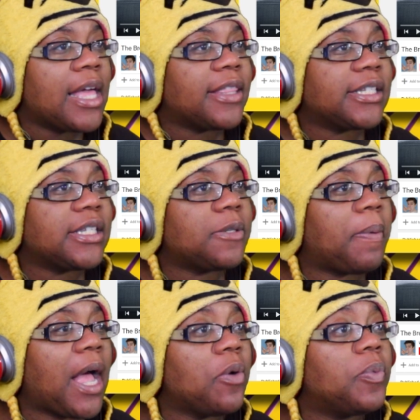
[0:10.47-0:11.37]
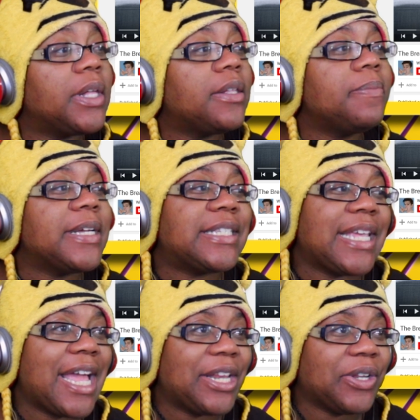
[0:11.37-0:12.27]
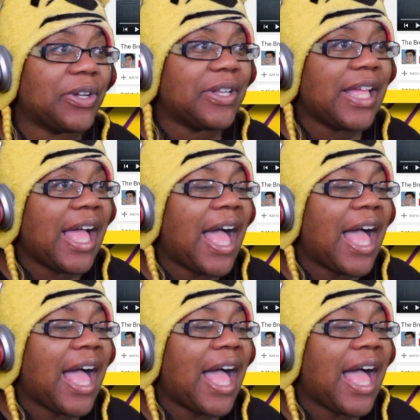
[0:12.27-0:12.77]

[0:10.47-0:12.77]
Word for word: This is by Will McDaniel.